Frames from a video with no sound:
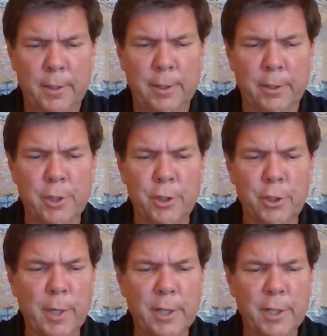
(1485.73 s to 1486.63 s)
There is a
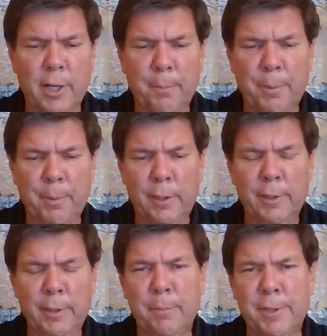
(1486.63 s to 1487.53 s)
U.S. company
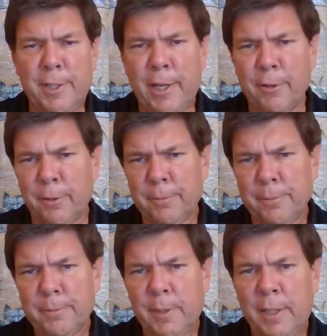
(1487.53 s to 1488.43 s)
named Deagel,
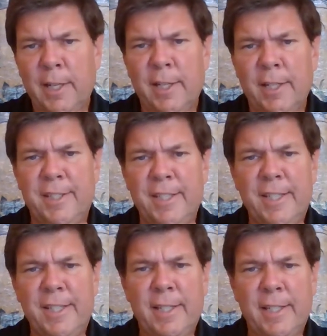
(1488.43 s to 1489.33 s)

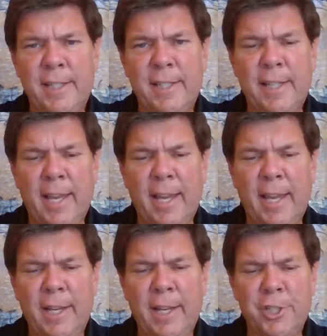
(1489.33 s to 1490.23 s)
D E
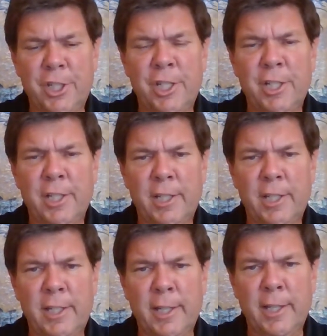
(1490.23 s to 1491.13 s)
A G
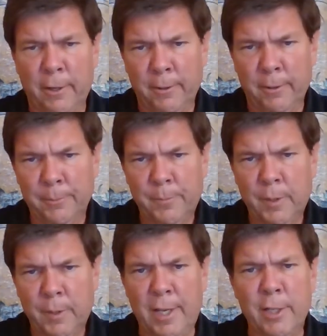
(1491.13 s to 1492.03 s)
E L,
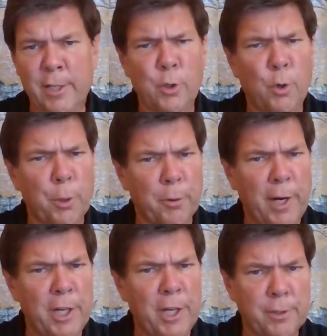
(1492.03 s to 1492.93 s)
Deagel
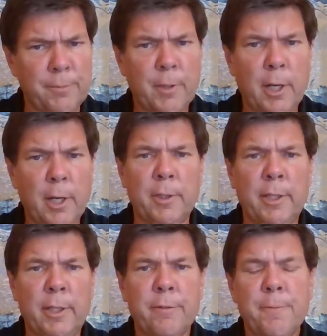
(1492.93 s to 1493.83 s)
Corporation, I
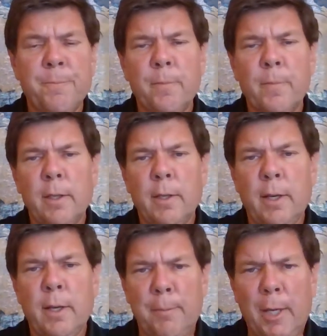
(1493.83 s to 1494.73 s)
believe.
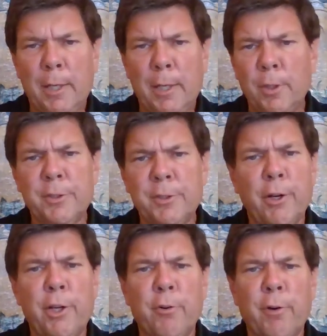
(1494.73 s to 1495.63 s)
And they make
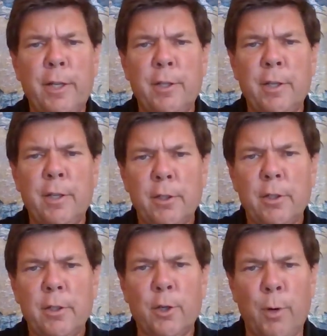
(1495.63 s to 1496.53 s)
military grade
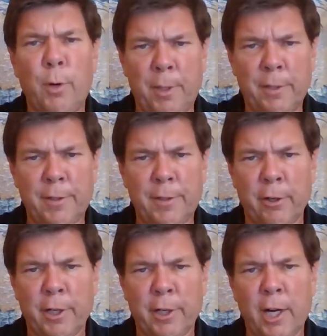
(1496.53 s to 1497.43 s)
equipment. They
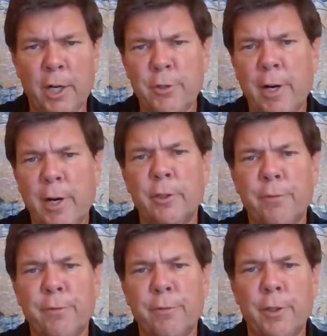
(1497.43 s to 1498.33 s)
are a contractor
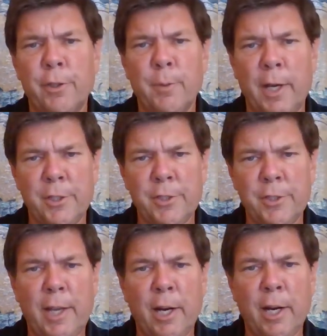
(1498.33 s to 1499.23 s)
for the
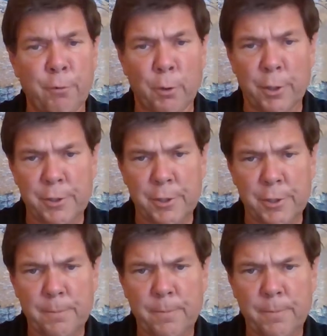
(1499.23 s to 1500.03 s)
U.S. Air Force.